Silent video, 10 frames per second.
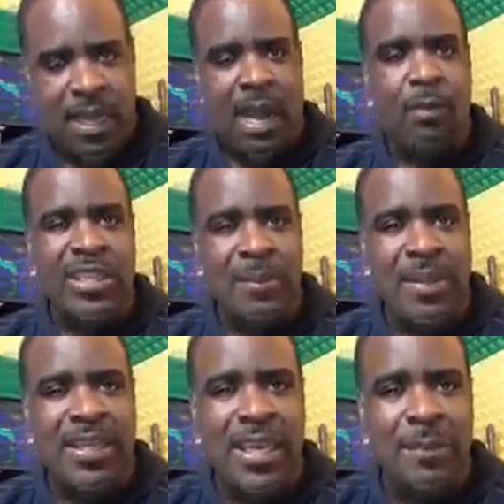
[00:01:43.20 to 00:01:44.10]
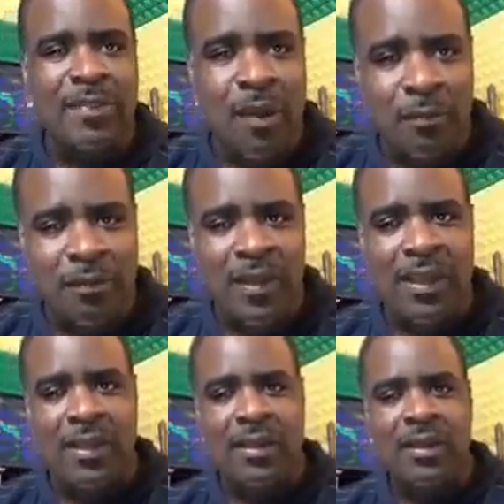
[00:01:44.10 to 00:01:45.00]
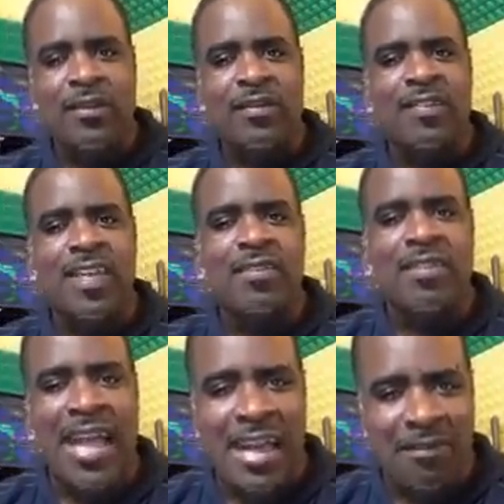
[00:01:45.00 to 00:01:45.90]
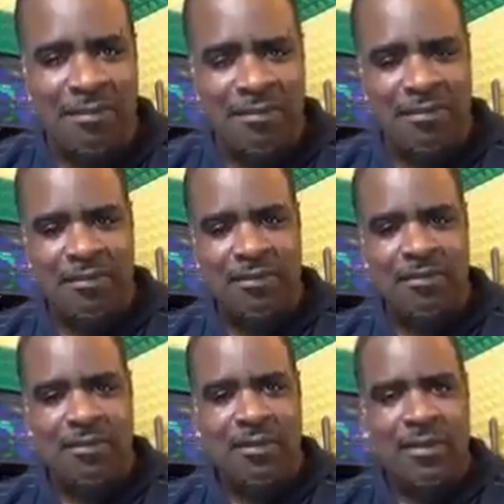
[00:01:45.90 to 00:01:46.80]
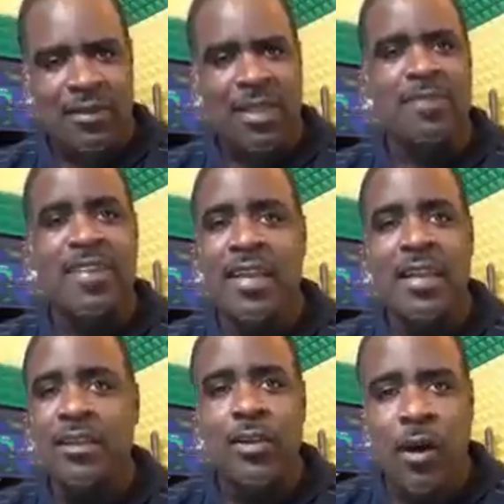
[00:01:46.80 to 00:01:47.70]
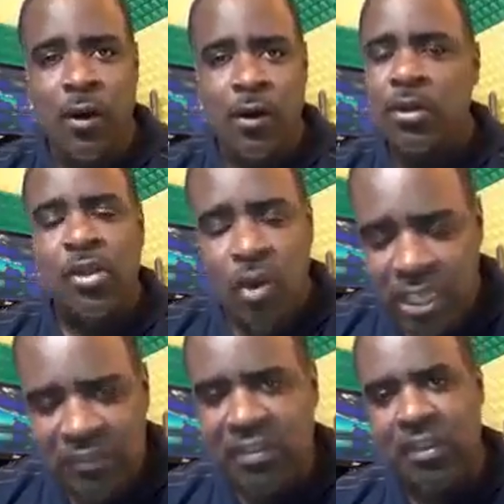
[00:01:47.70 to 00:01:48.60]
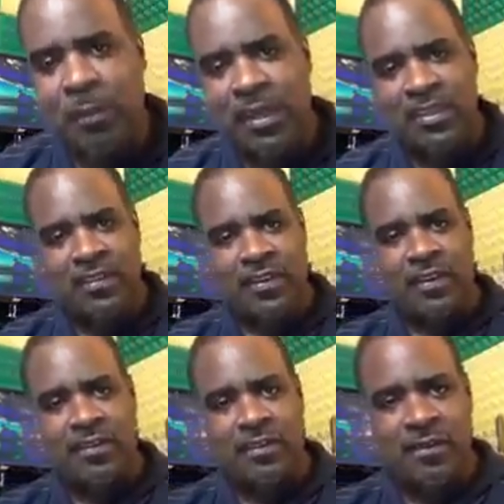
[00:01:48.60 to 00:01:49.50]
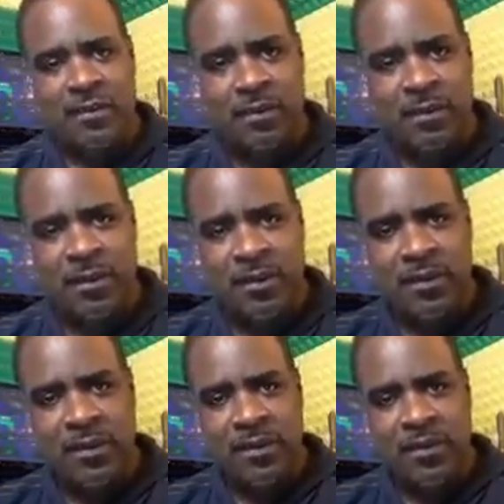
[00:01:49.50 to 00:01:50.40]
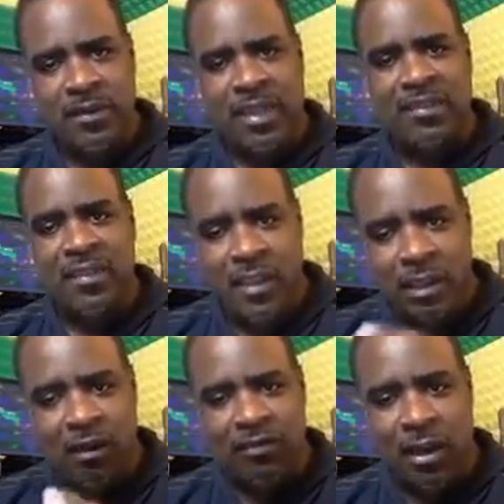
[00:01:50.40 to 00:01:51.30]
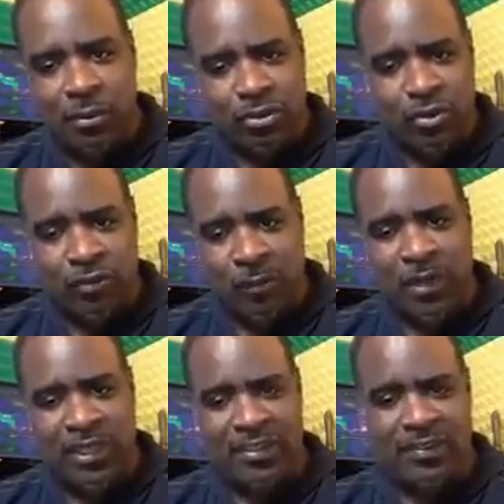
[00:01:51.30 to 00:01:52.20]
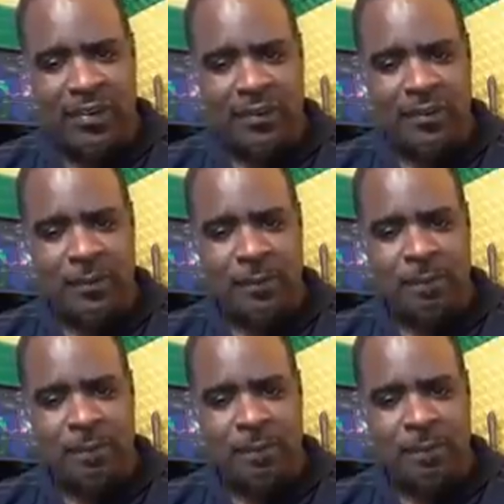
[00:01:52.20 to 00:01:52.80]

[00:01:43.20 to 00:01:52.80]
And when it became something to save life, them say, no, don't give it to the politicians. That is the love that we show for politicians.